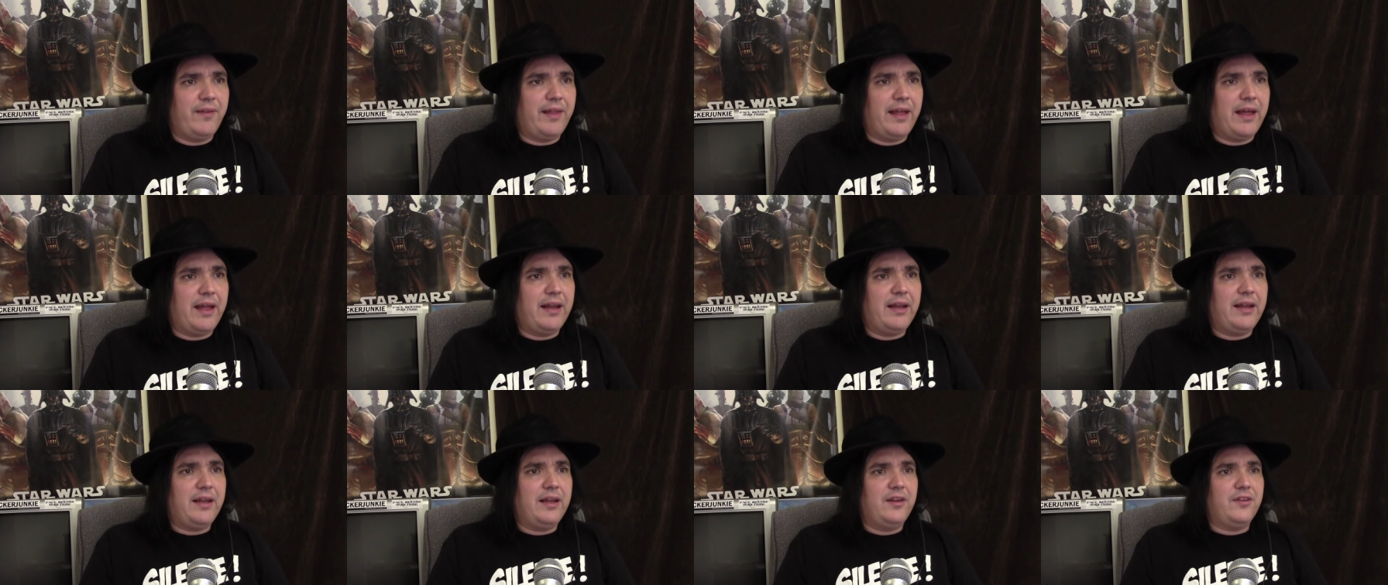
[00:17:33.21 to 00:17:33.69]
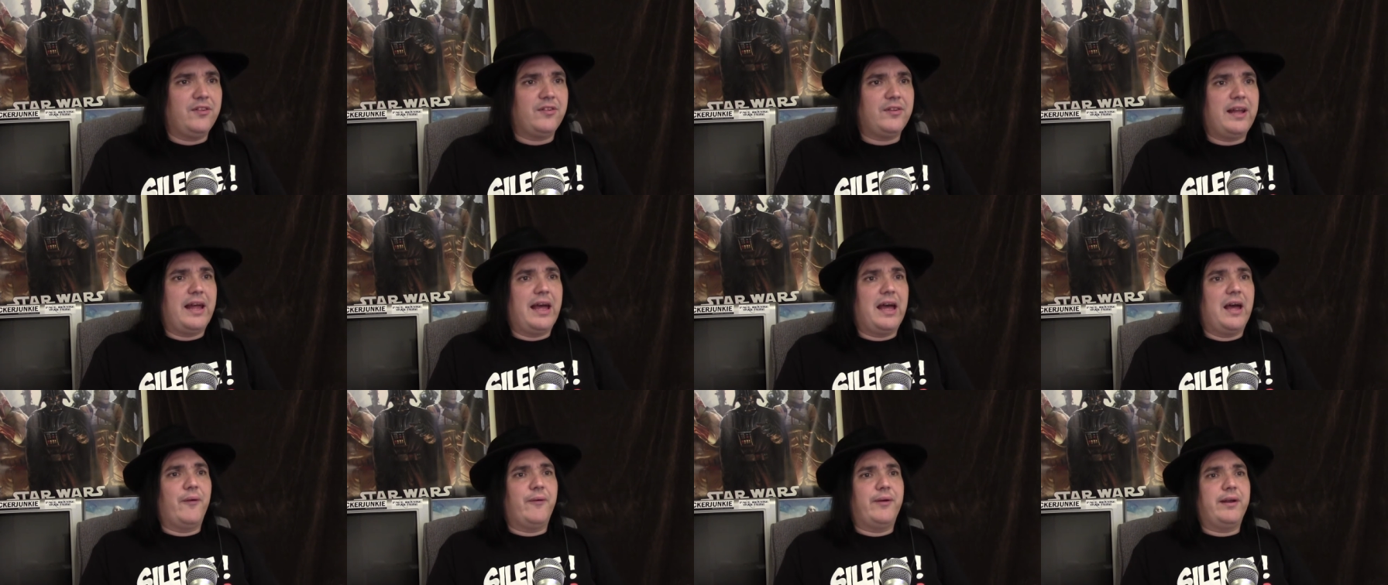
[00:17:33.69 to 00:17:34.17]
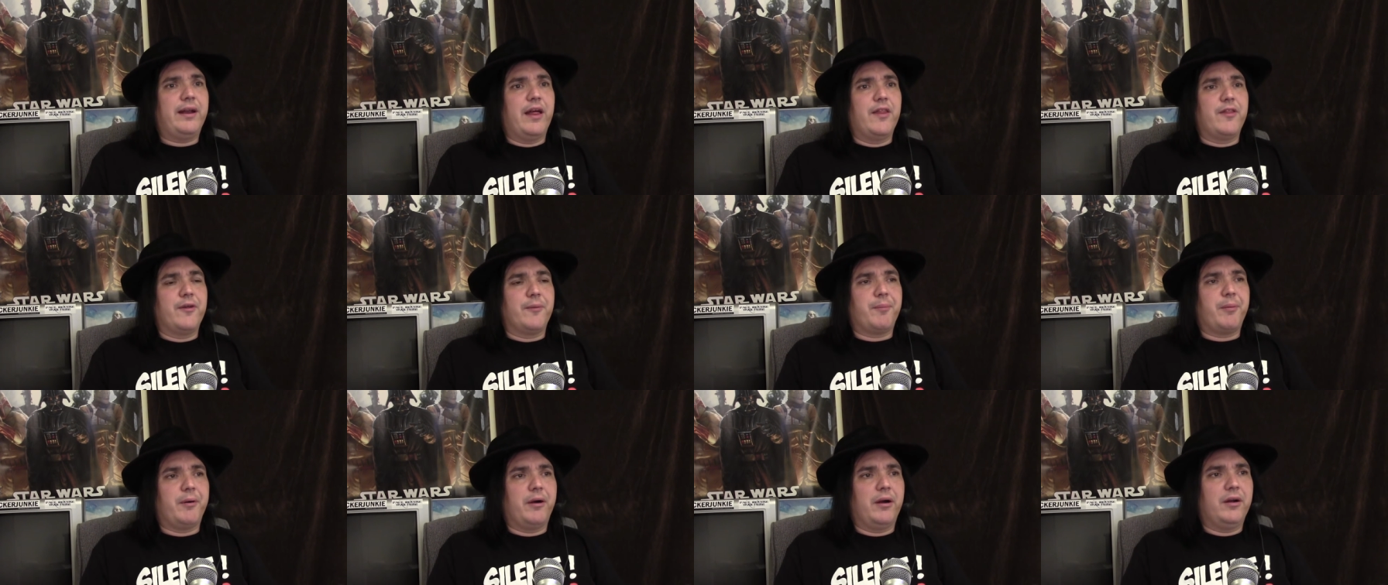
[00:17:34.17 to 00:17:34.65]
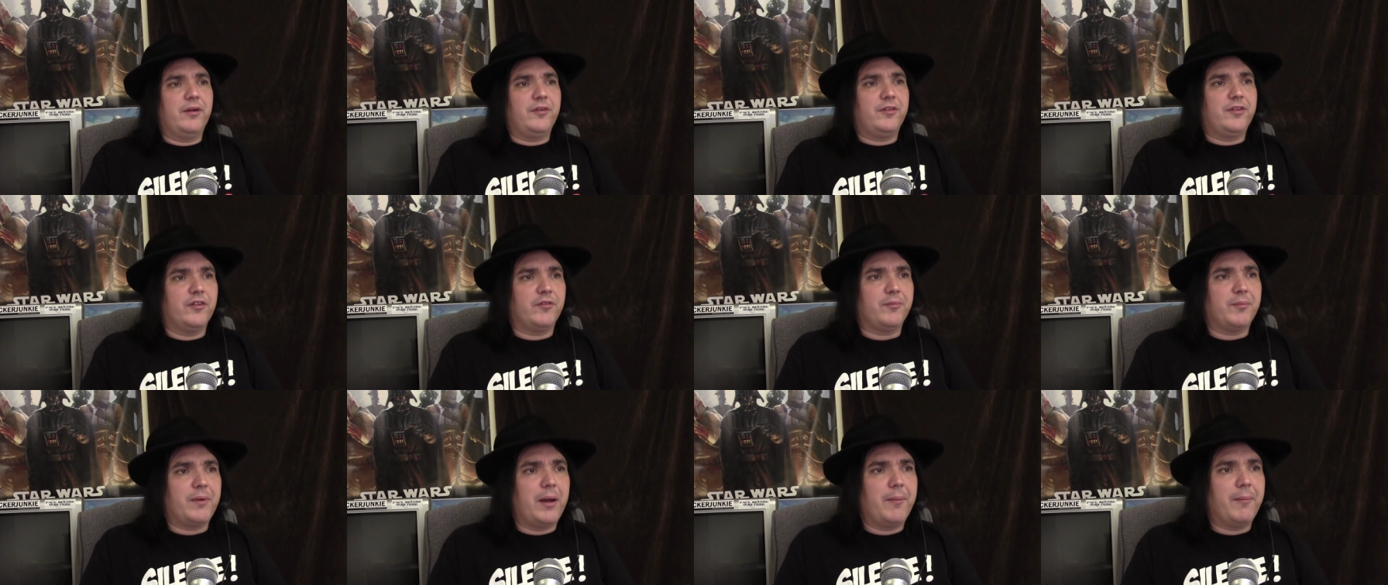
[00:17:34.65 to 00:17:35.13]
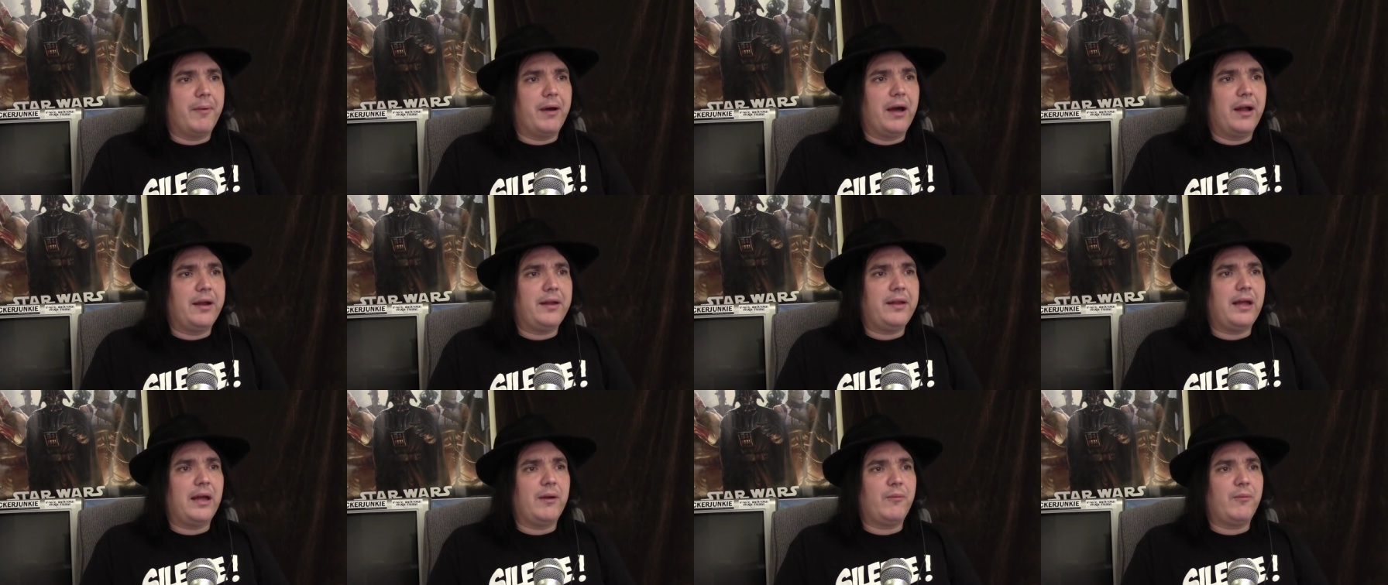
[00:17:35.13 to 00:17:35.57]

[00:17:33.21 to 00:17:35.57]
that is now in other parts of my body.